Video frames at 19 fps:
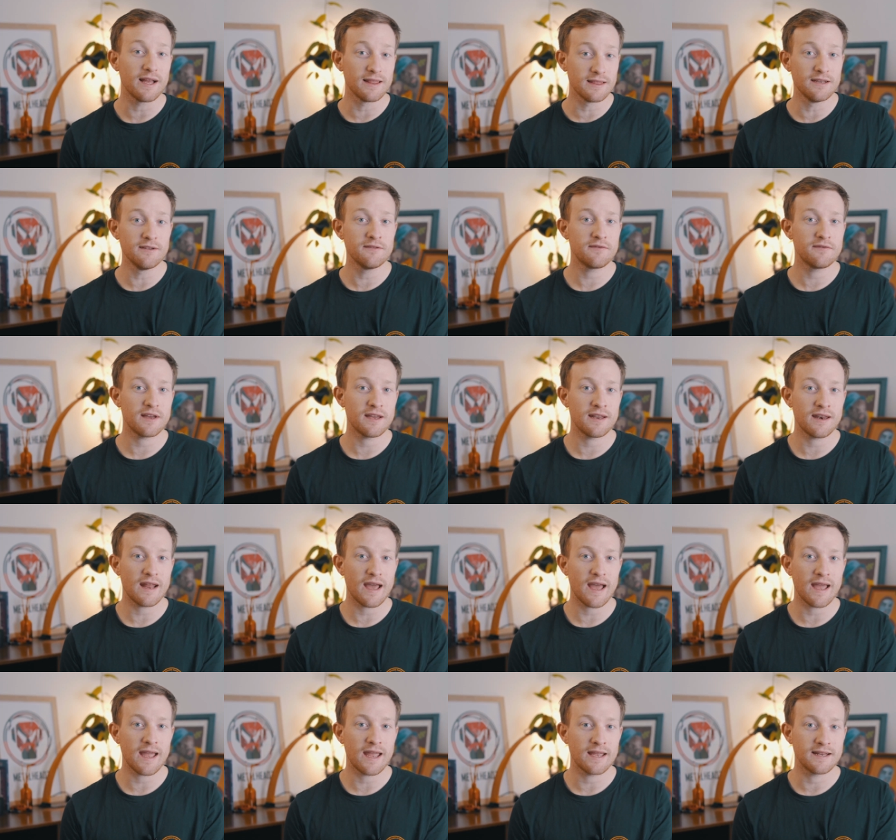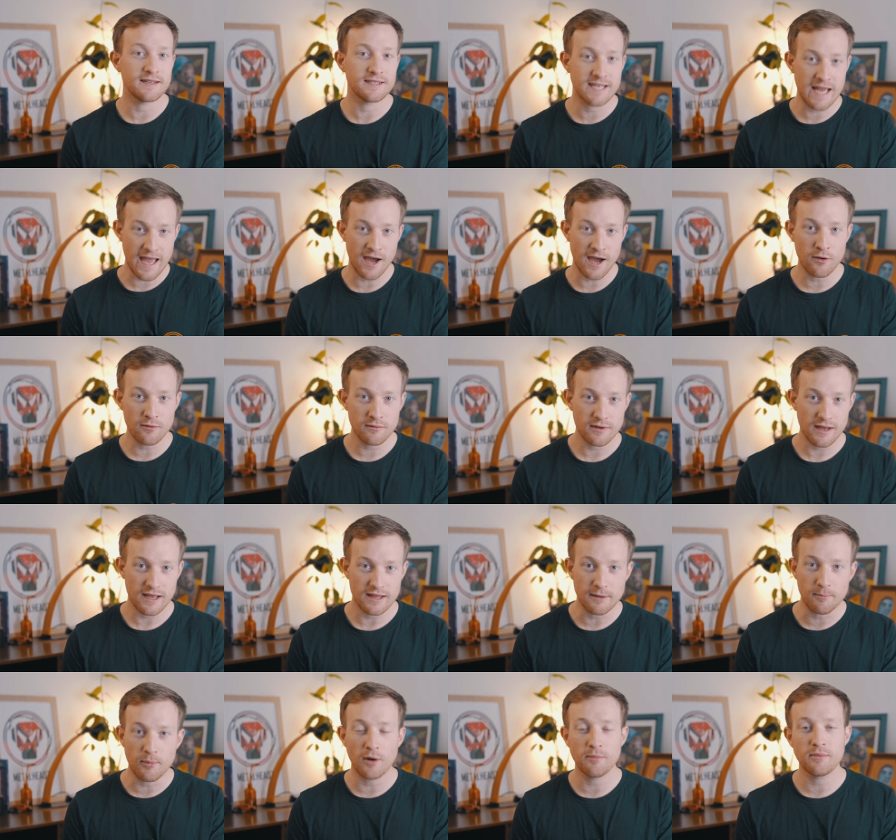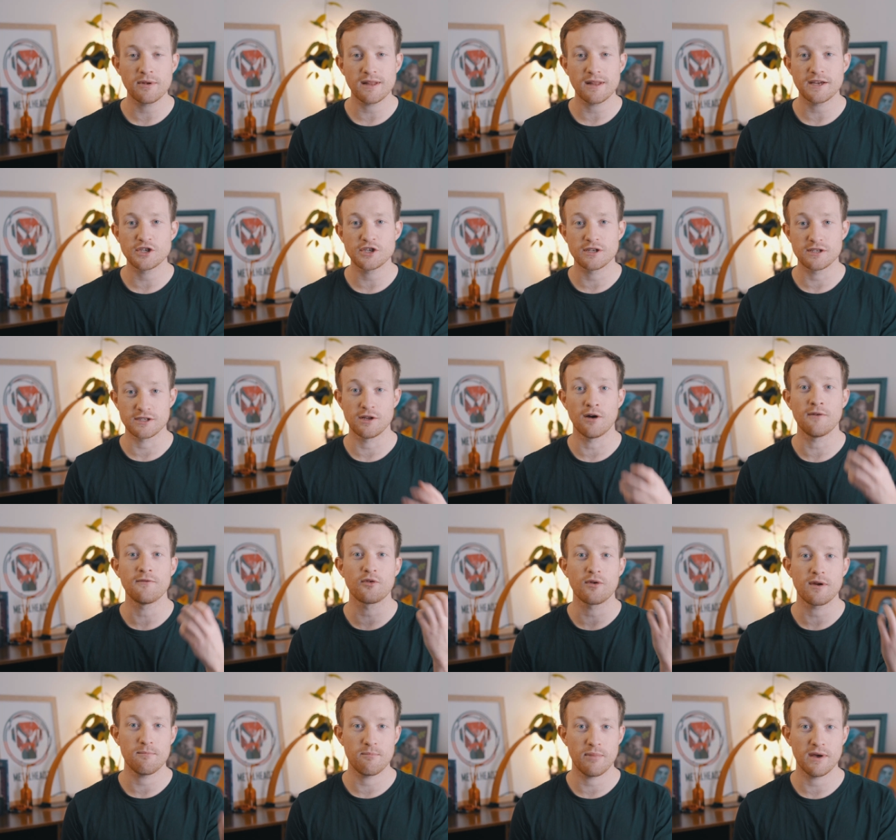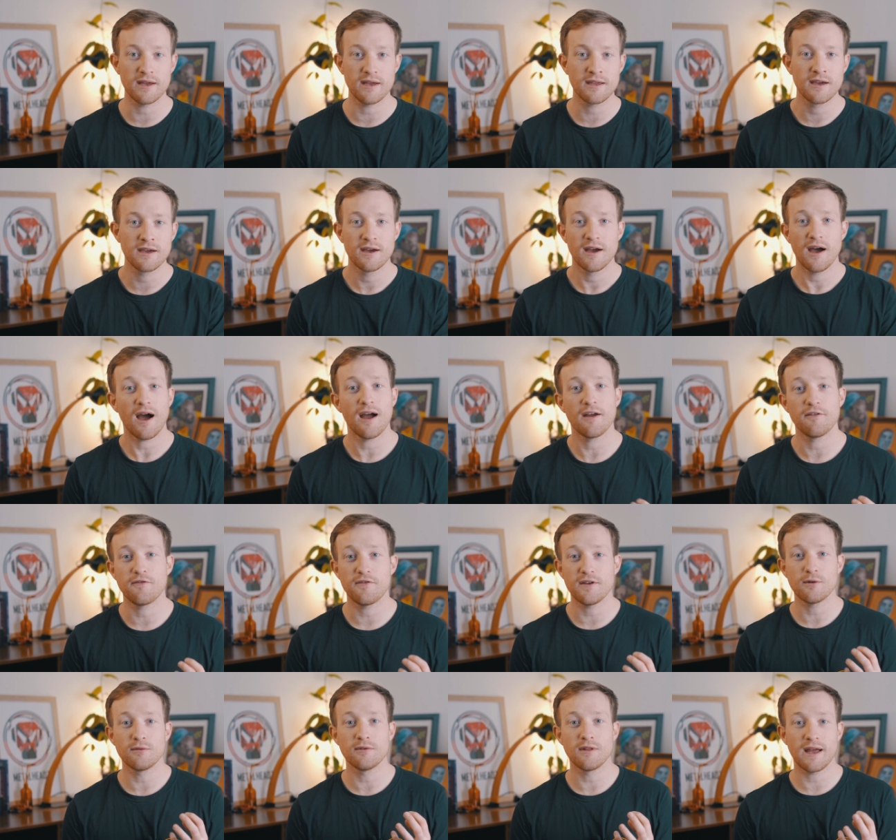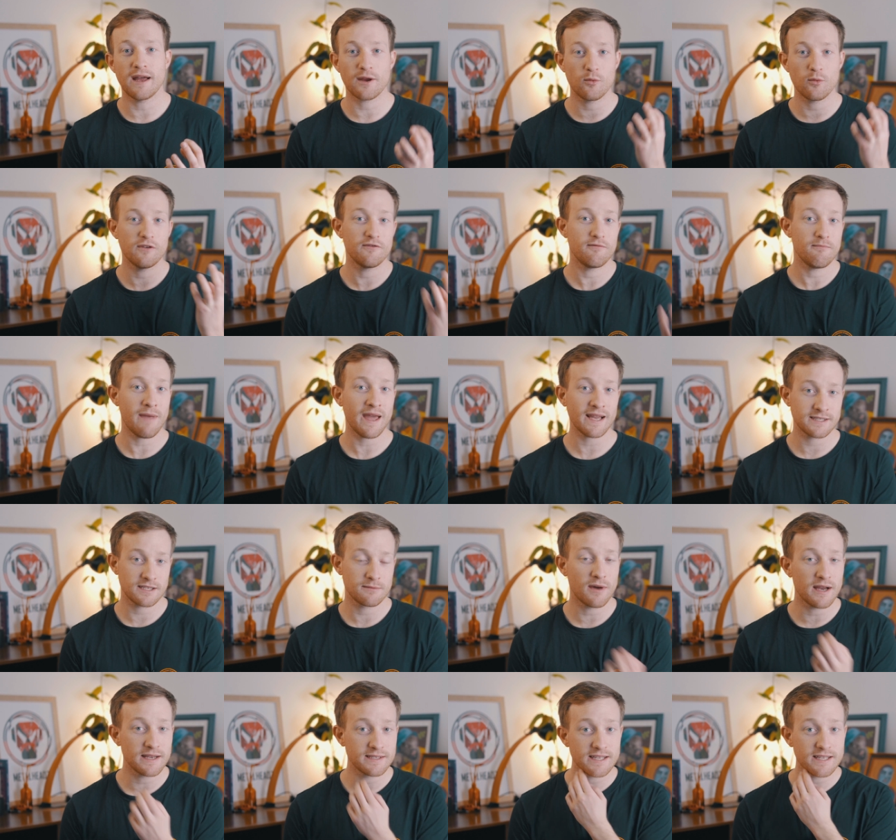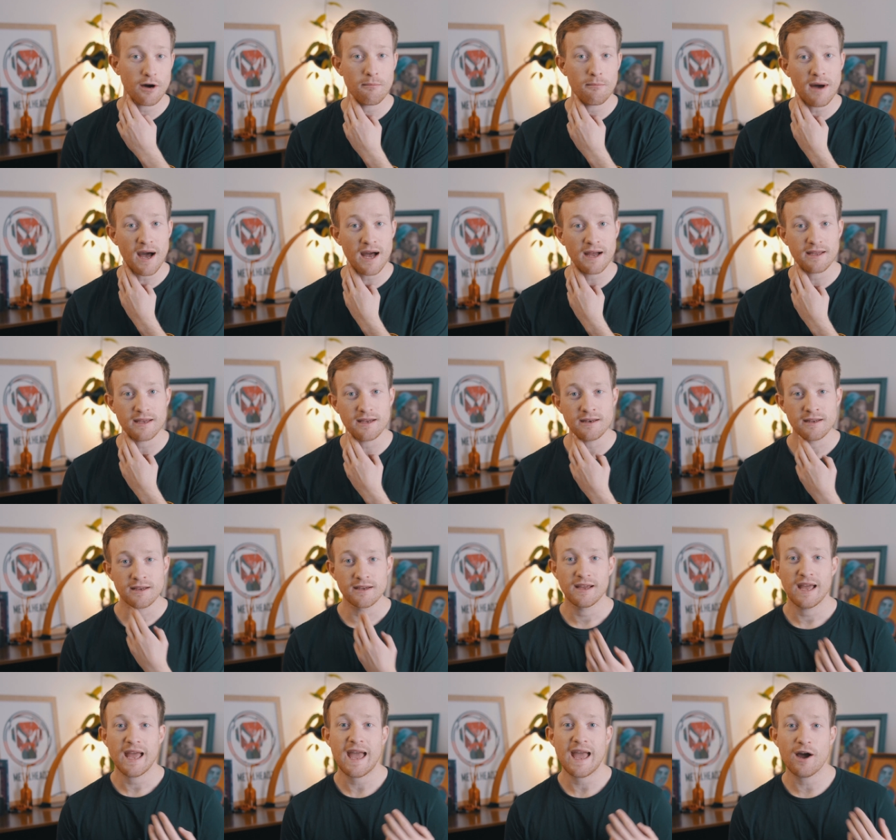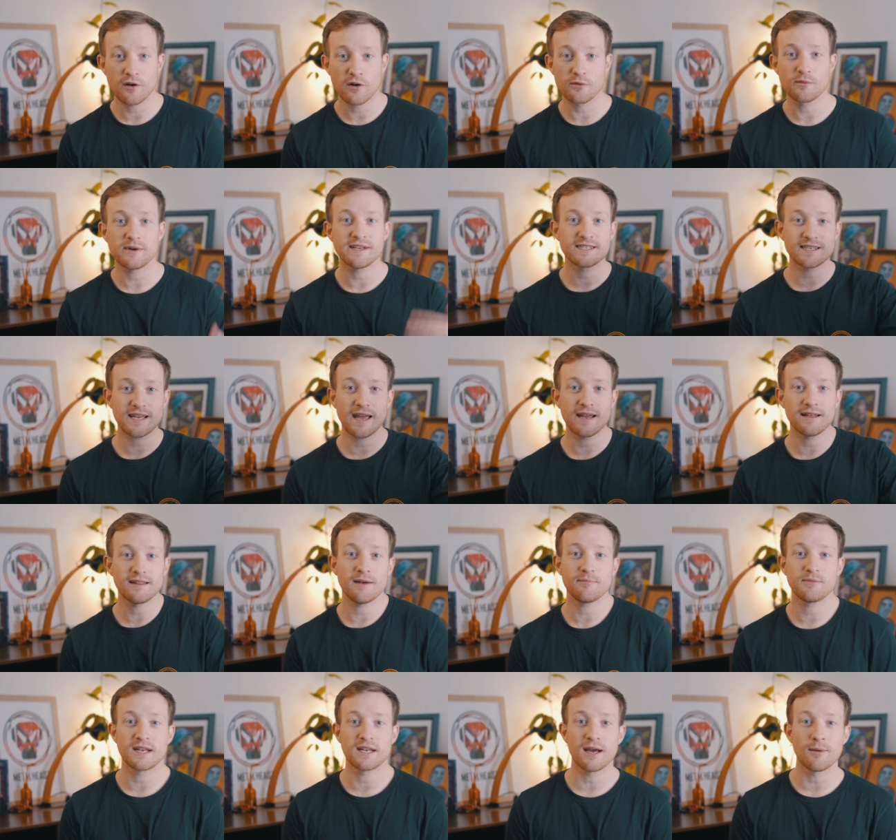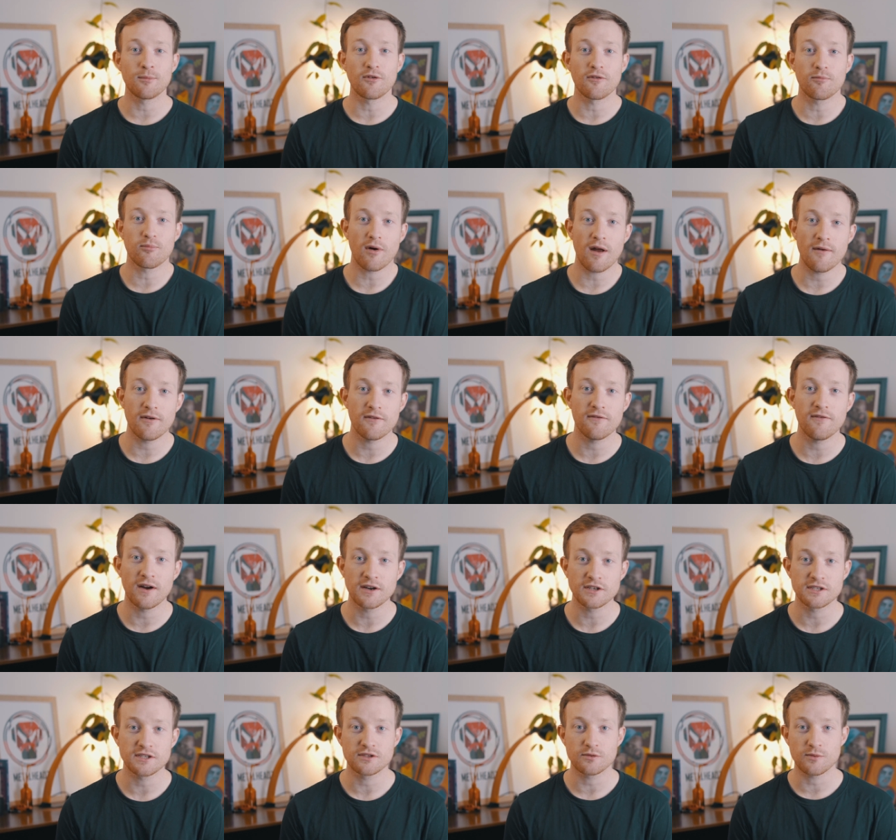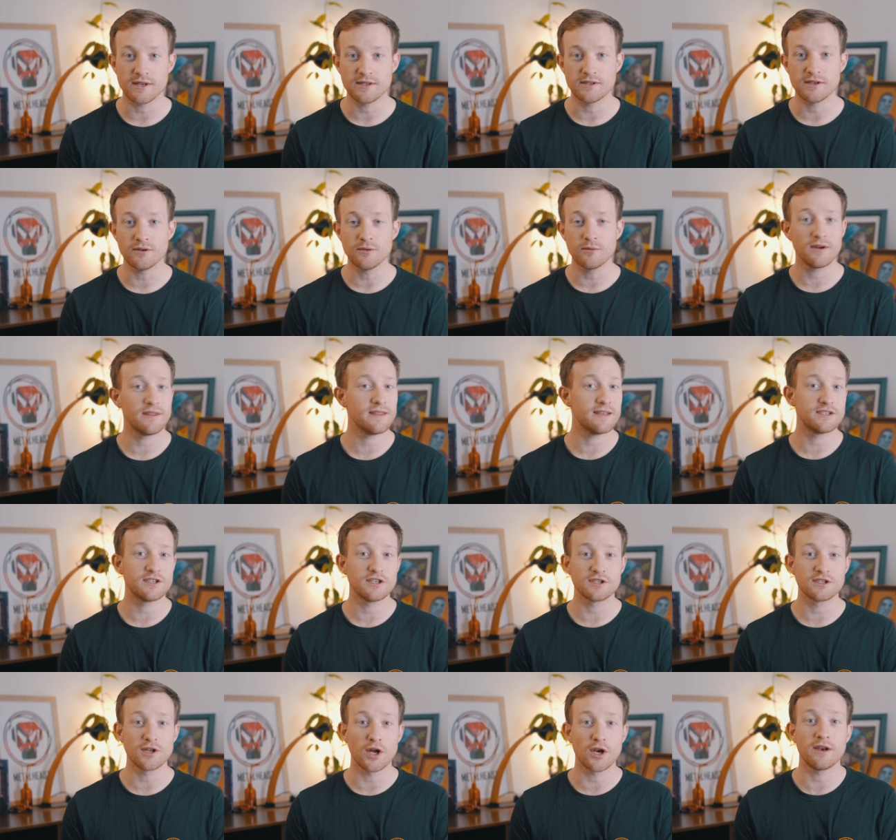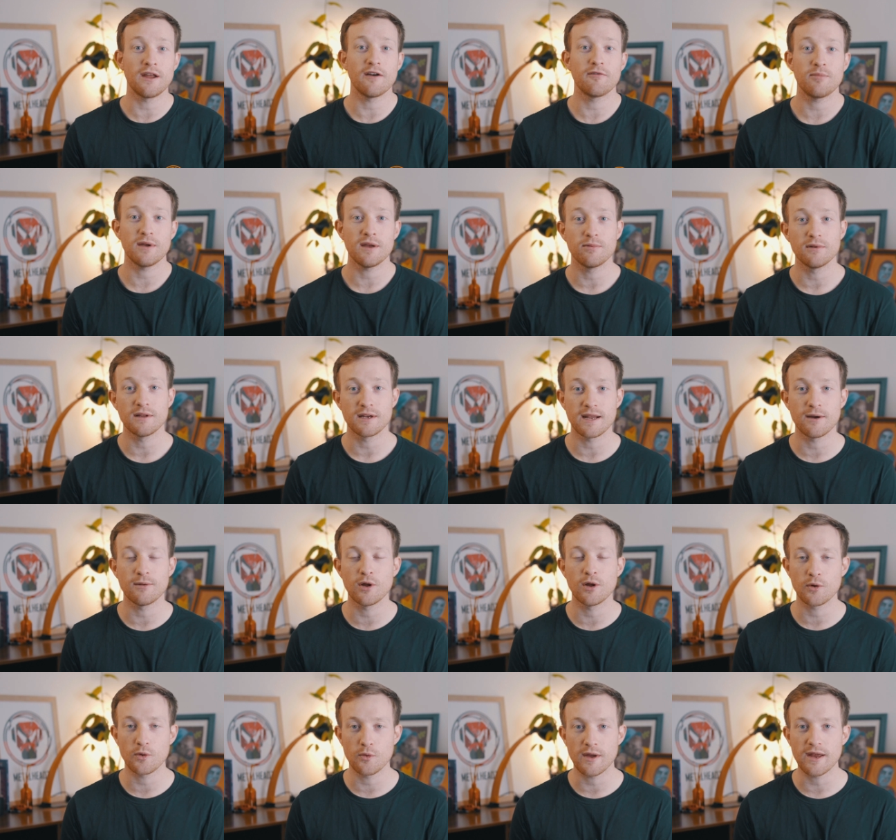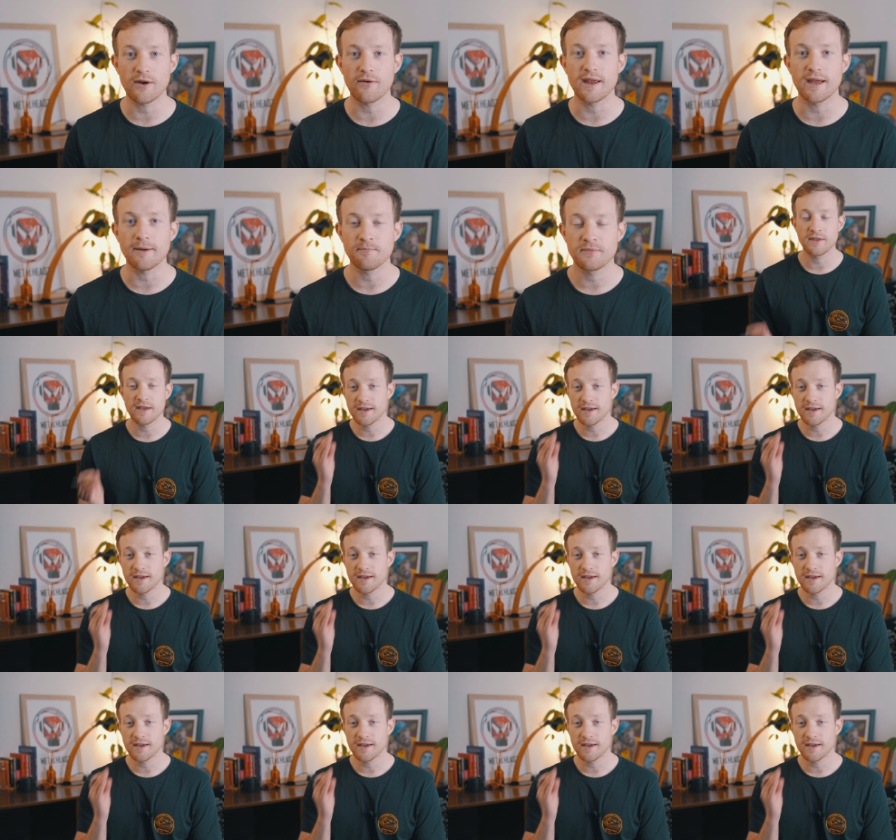I live in a town and the population is not very big. I feel like we've maximized our market. How do we scale up the number of private functions we do when there's just not enough people in our local area?